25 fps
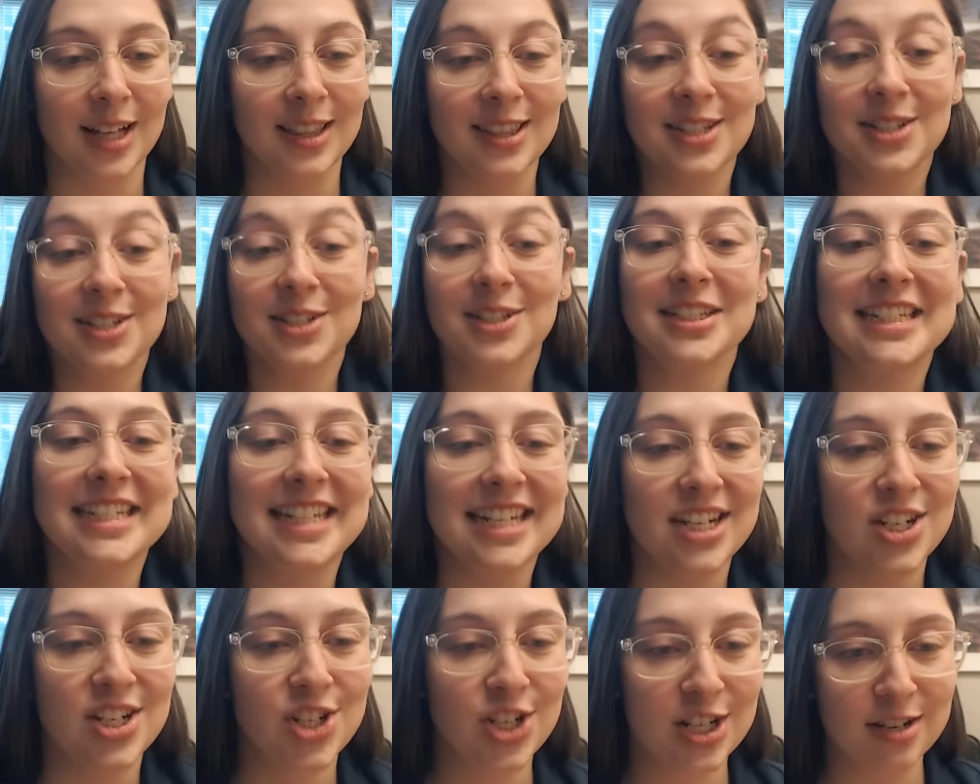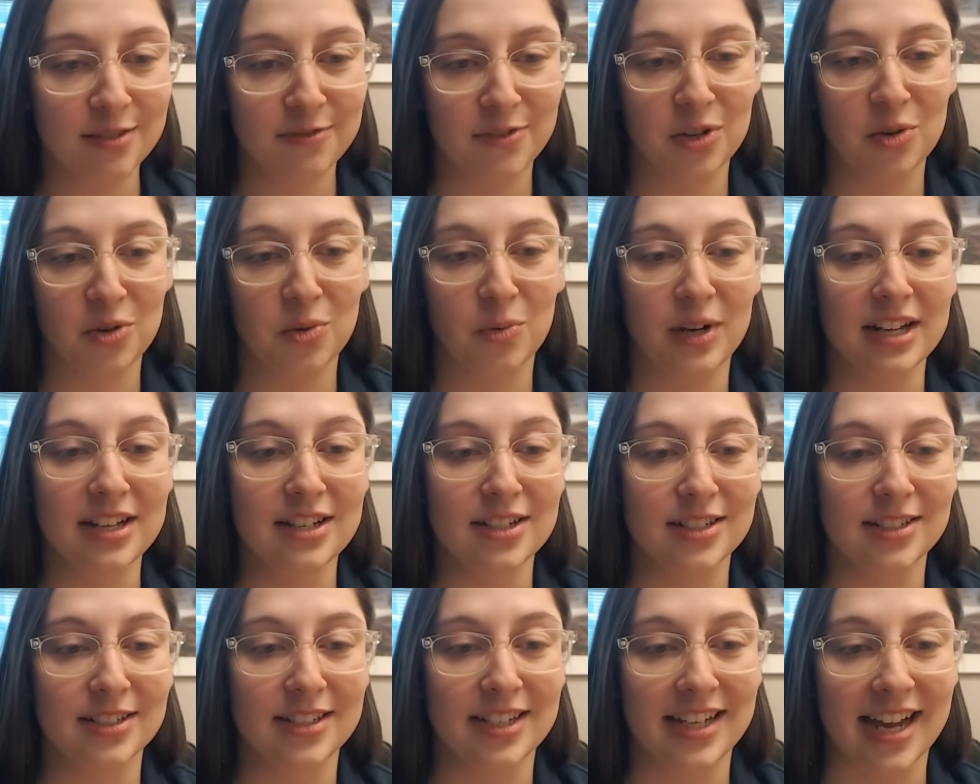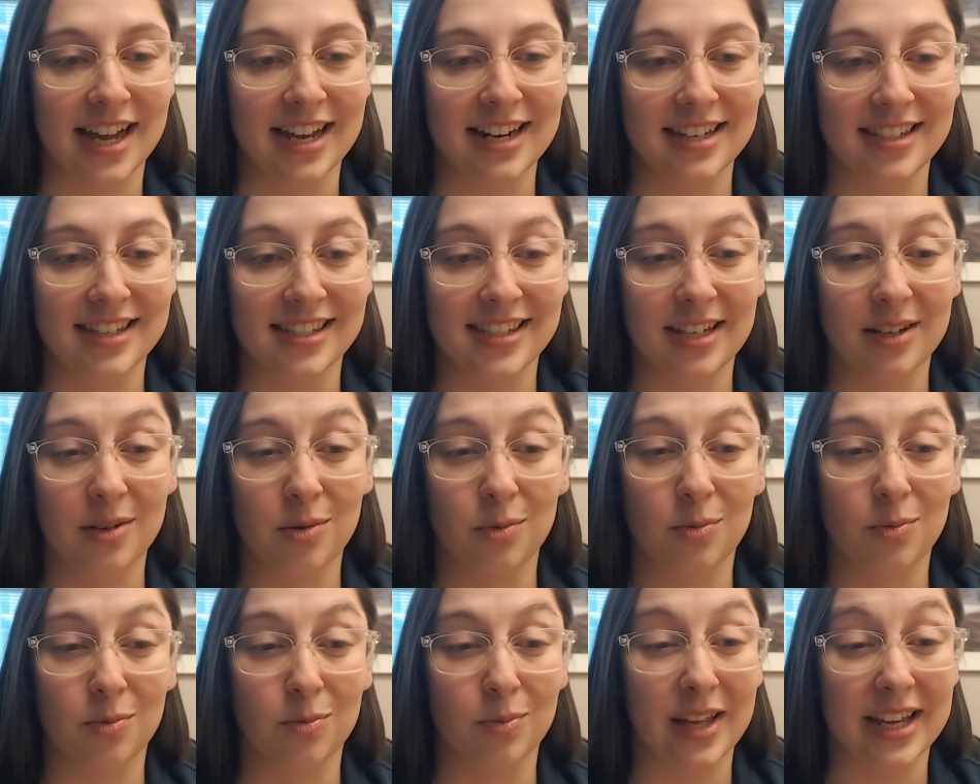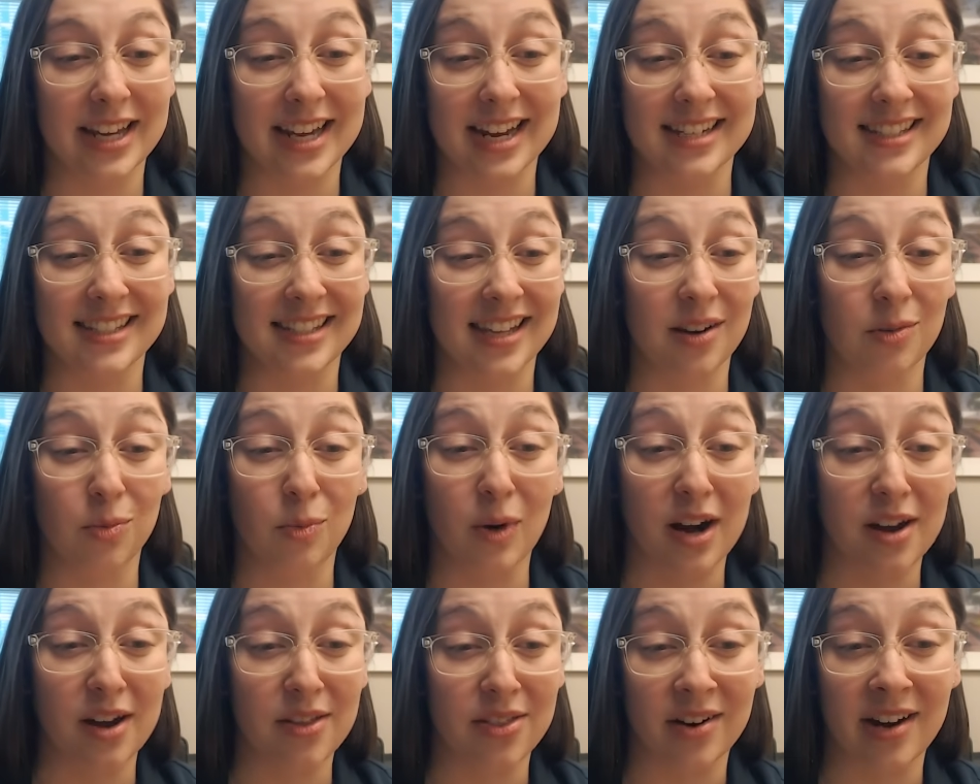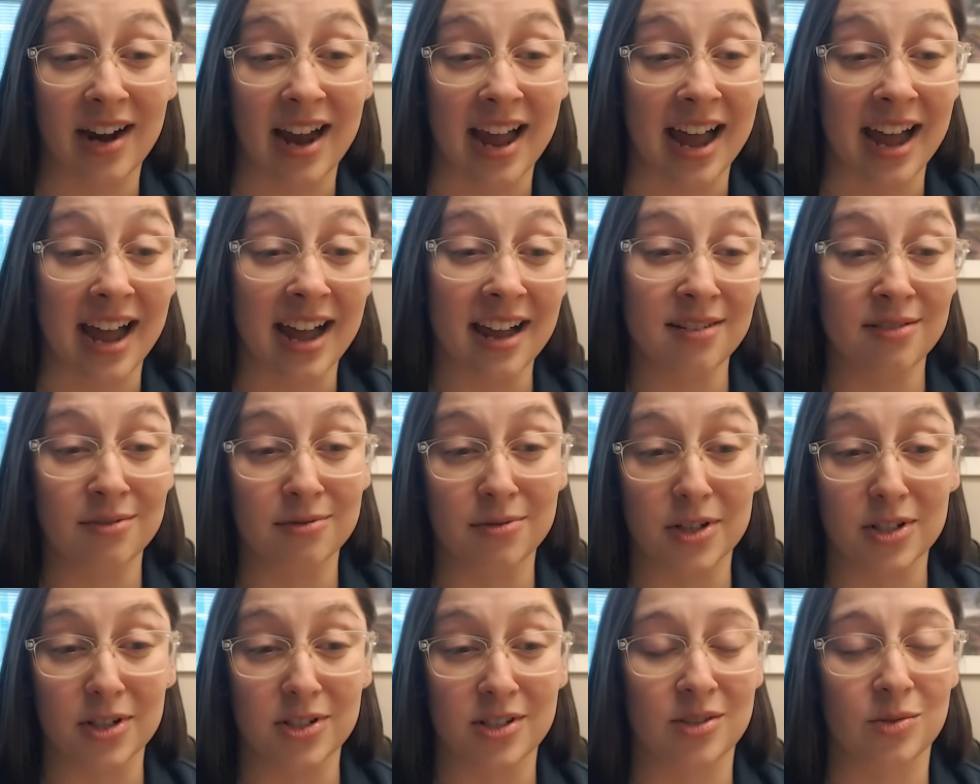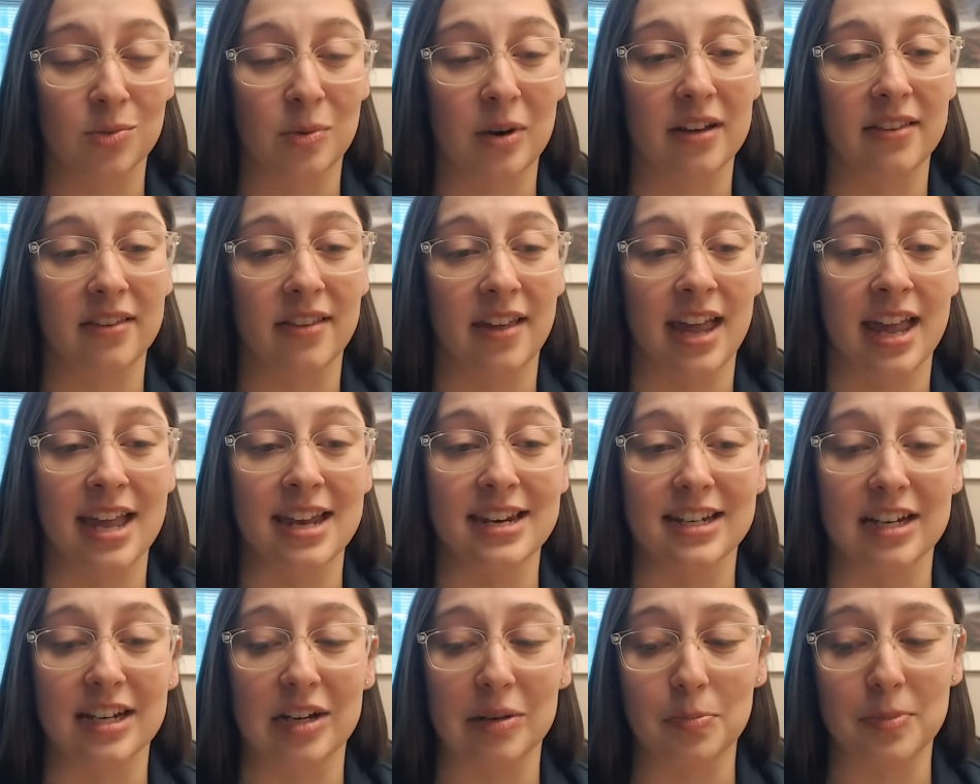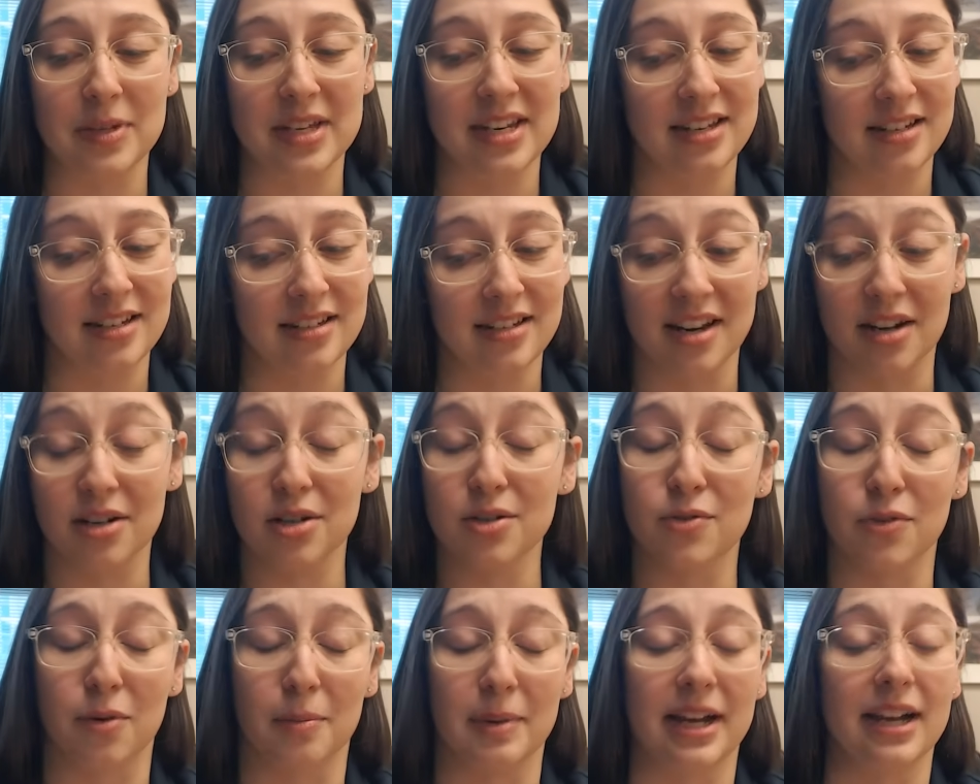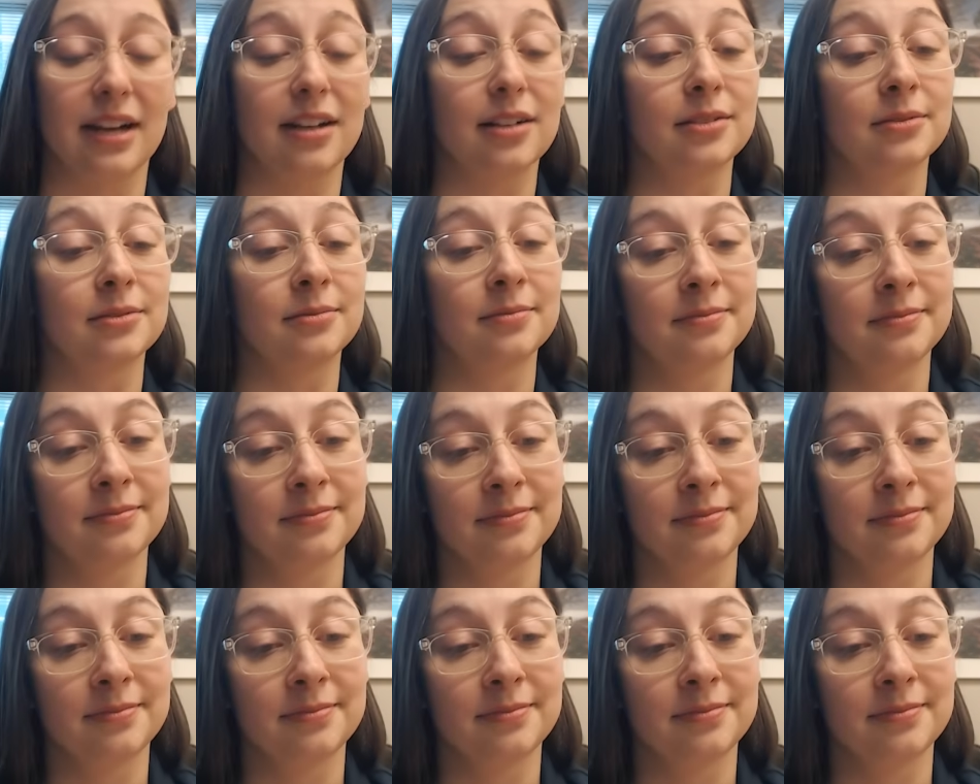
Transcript: addition, if you will, to kind of see, like I said, where they're at and versus where they end up in years from now.